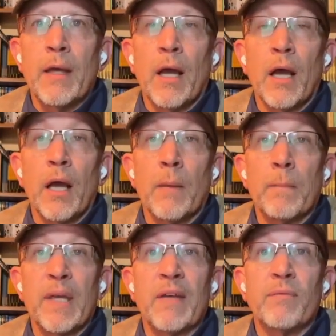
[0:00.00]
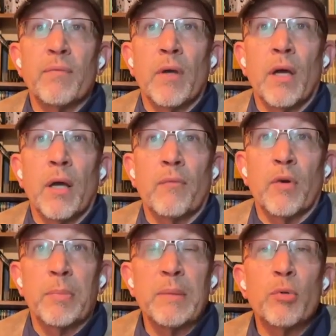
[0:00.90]
For
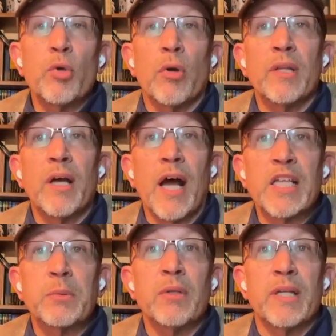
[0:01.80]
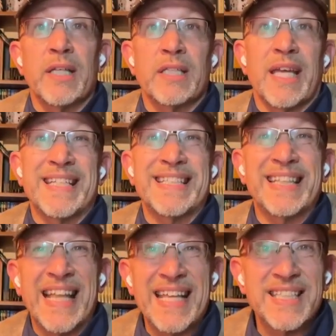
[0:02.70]
people who are in the hospital, it has
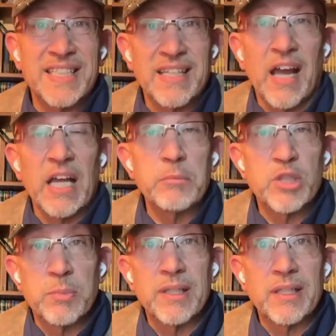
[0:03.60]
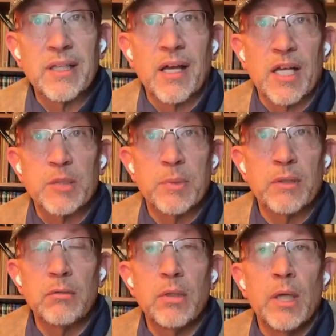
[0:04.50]
less time spent in the
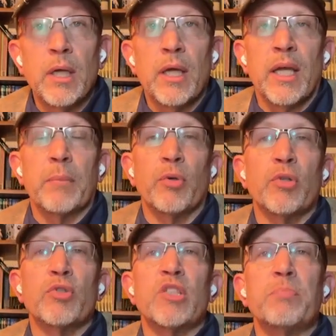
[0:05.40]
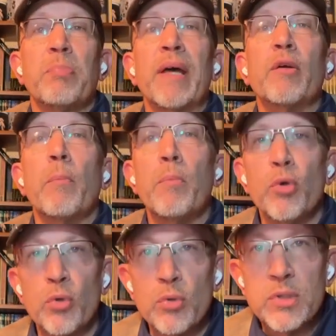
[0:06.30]
hospital. It produces better
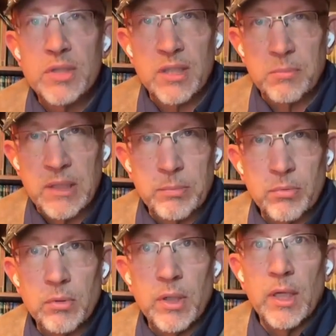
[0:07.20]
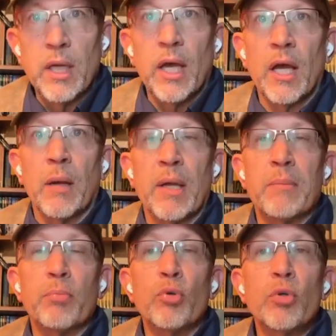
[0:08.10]
moods in people,
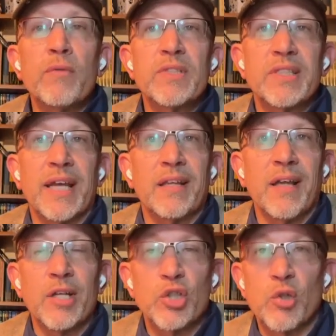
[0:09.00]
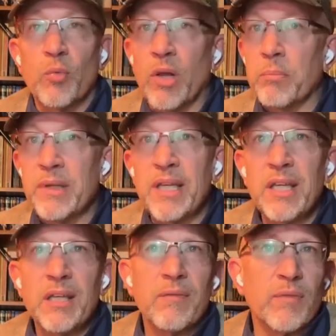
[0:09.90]
improved psychological
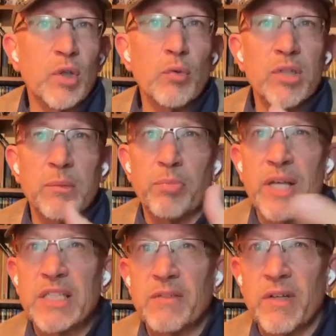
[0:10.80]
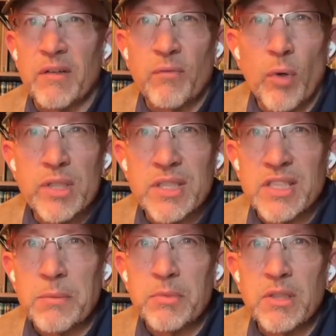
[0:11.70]
well-being, fewer depressive and avoidance
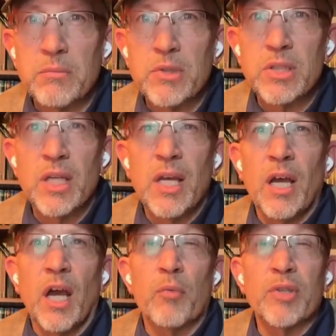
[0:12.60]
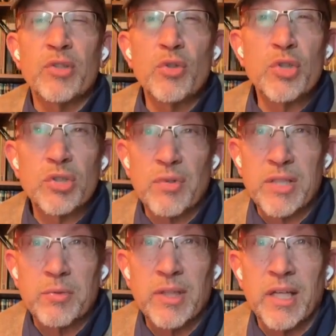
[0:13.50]
symptoms, reduced
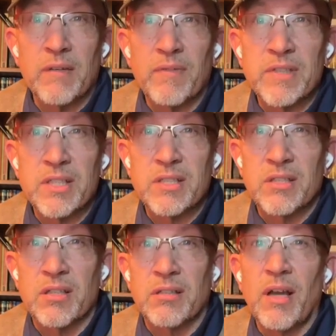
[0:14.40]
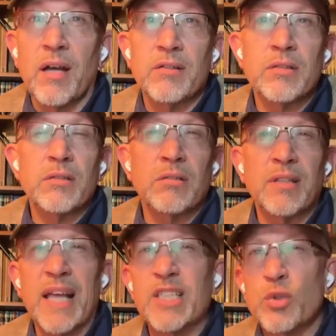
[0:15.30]
stress-related visits to the doctor,
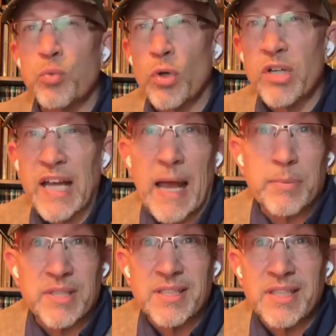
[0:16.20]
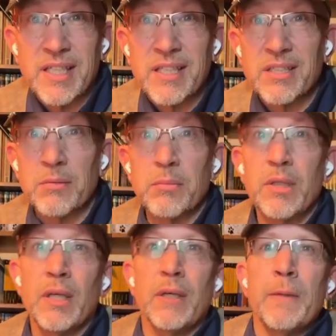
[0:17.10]
less work absenteeism,
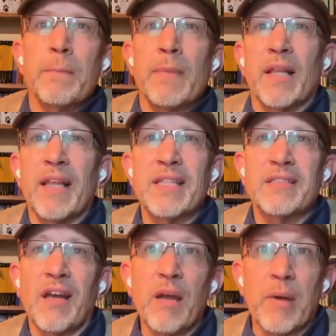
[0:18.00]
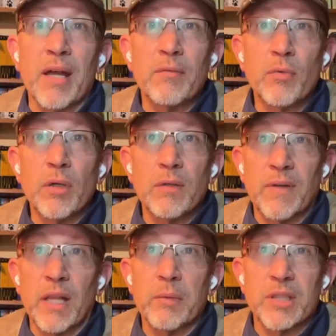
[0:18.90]
less time out of work
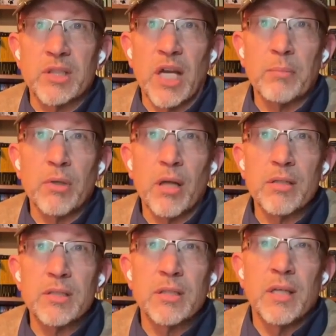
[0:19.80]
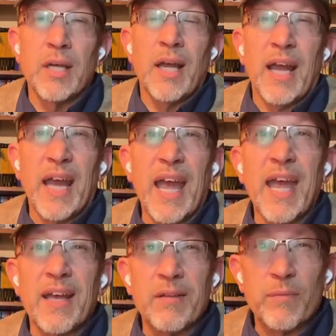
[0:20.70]
following a job loss,
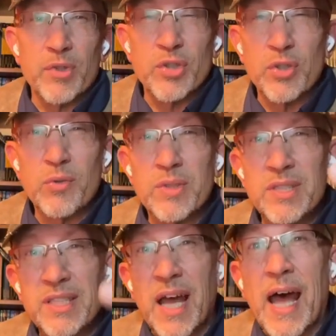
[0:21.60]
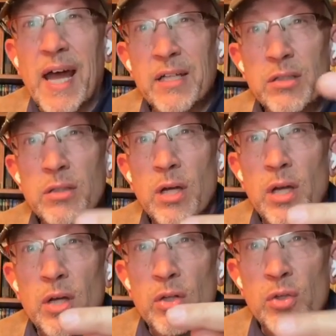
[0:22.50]
and for students, higher
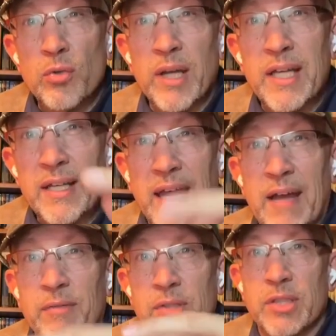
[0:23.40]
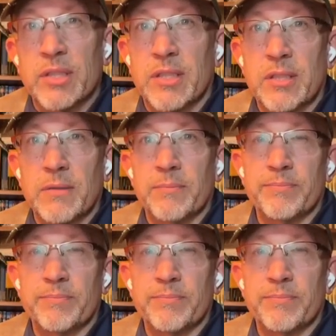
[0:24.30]
grade averages.